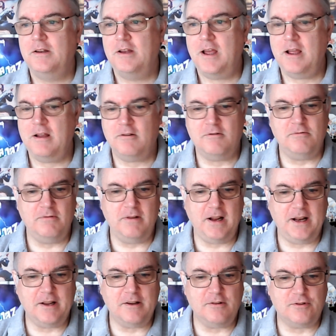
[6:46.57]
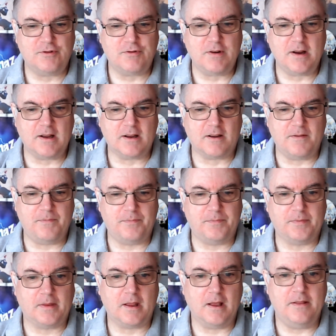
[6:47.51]
A really good track.
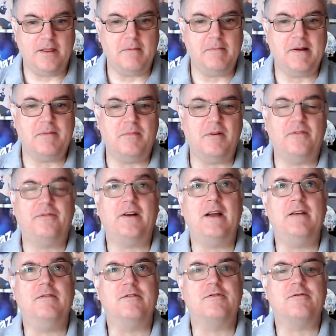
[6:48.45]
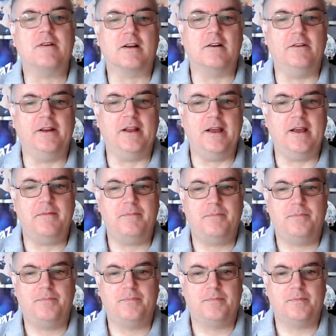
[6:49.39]
Then we have my favourite track on here.
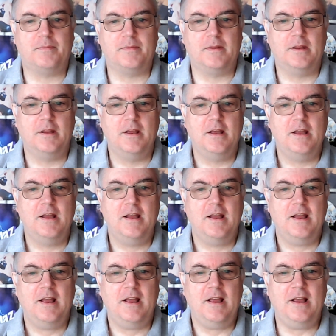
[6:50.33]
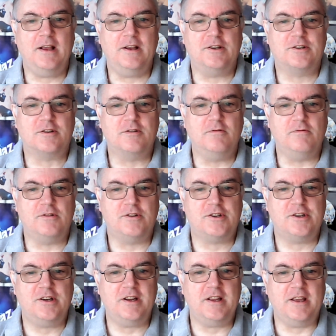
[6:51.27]
It's called
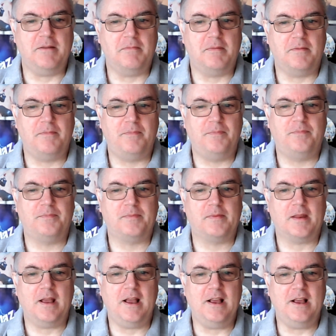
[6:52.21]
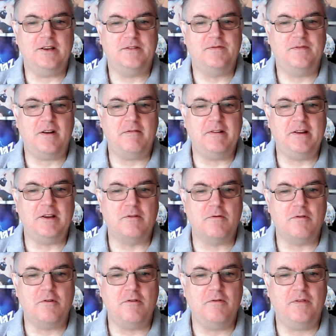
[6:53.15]
Sleep. It's very
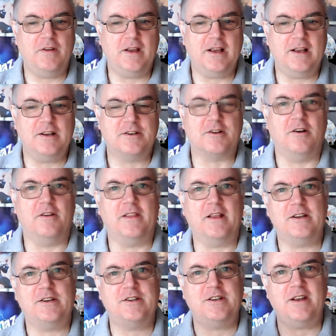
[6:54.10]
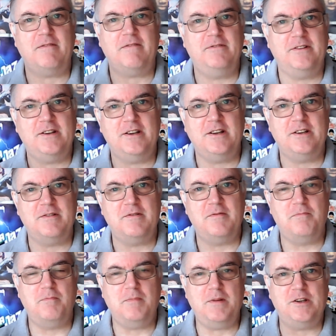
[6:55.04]
groovy. It's got that
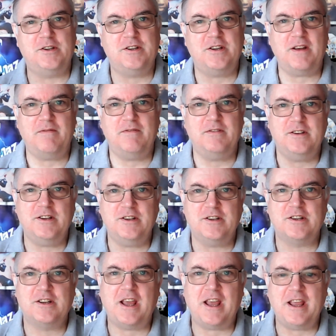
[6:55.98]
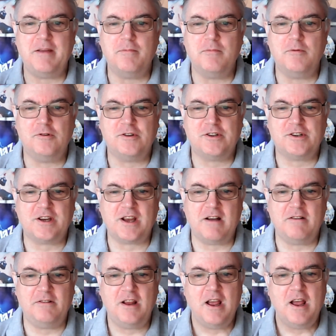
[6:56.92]
mid-70s keyboard
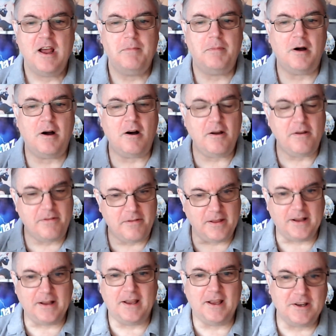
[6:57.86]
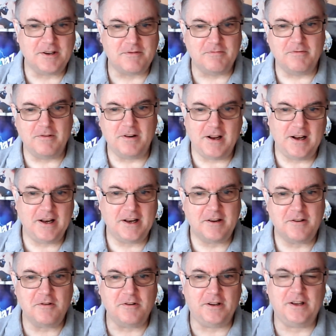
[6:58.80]
sound. But I think it's really
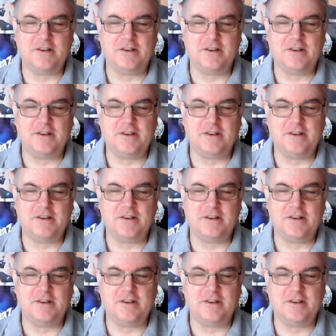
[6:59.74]
good.